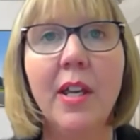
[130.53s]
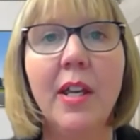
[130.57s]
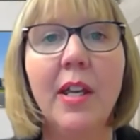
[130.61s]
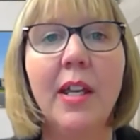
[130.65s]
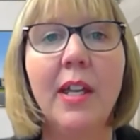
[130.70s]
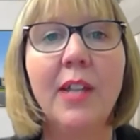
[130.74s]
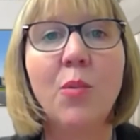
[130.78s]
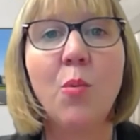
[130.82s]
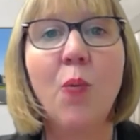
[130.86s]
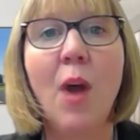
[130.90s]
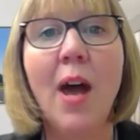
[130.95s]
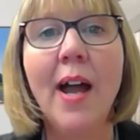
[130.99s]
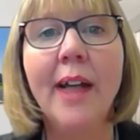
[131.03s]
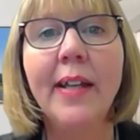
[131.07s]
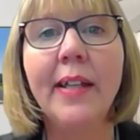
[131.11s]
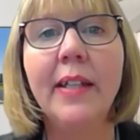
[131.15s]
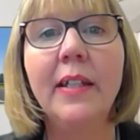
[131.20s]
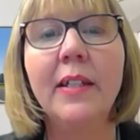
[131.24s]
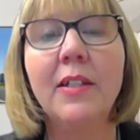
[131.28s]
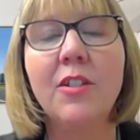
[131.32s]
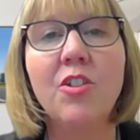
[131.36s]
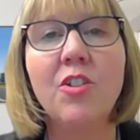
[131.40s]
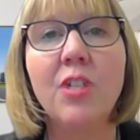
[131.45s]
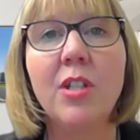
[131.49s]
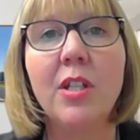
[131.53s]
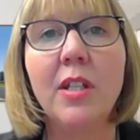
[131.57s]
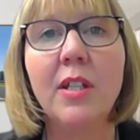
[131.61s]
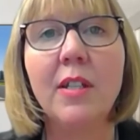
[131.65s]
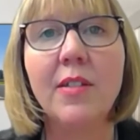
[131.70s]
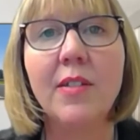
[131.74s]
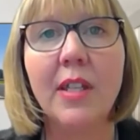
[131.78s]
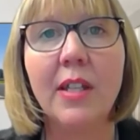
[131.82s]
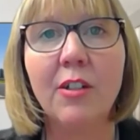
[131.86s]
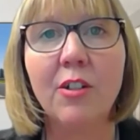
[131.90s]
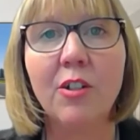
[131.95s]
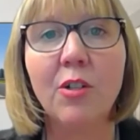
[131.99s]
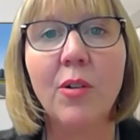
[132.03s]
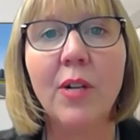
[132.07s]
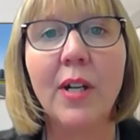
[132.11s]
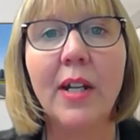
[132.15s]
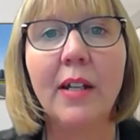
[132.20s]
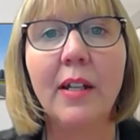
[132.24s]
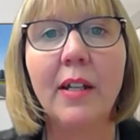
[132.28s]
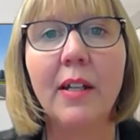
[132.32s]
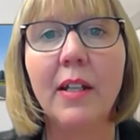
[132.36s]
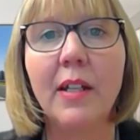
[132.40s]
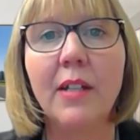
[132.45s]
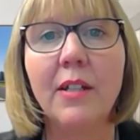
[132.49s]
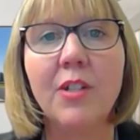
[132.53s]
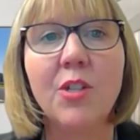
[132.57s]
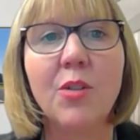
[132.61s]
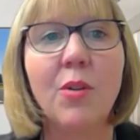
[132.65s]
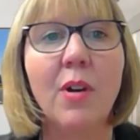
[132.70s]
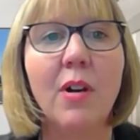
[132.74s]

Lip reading: It's why ESG is integrated into